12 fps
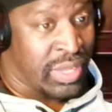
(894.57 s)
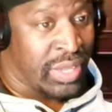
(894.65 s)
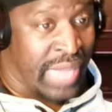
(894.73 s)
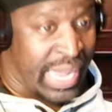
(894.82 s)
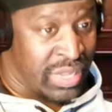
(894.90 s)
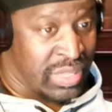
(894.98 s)

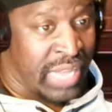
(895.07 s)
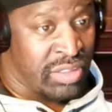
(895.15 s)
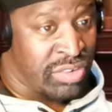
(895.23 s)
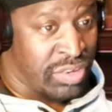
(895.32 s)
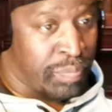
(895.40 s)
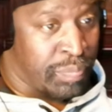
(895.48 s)
like that
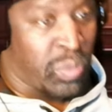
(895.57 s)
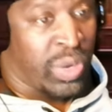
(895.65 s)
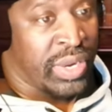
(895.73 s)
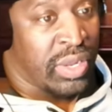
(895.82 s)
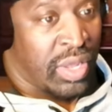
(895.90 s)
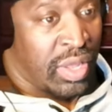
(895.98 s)
to the
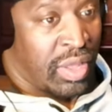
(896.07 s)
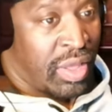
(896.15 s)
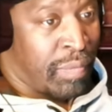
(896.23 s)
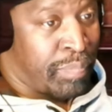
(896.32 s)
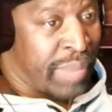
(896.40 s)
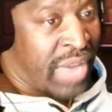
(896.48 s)
point
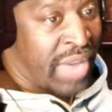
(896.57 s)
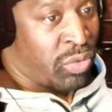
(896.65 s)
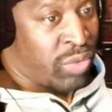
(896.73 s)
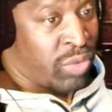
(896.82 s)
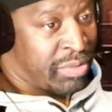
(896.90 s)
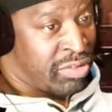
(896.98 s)
of battle
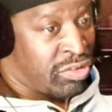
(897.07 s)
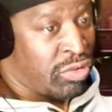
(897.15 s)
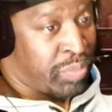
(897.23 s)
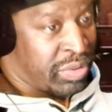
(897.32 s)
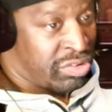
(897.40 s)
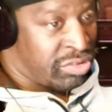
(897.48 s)
rap
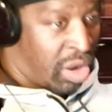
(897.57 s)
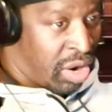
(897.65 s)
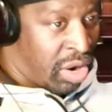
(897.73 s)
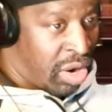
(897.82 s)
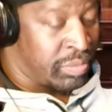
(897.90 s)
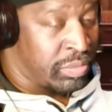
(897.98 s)

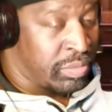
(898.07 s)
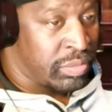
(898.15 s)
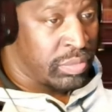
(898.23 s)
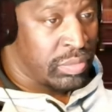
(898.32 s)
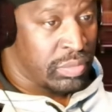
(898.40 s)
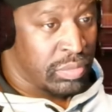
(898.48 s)
superstardom.
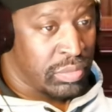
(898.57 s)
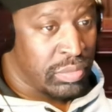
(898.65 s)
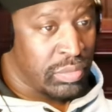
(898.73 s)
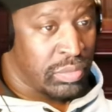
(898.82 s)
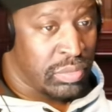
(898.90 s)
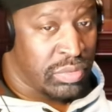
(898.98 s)

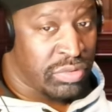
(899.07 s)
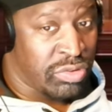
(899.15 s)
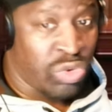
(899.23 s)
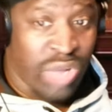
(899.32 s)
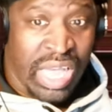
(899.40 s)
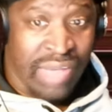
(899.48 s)
So
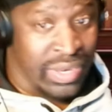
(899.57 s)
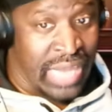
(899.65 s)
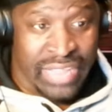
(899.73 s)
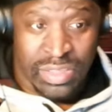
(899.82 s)
you have a lot to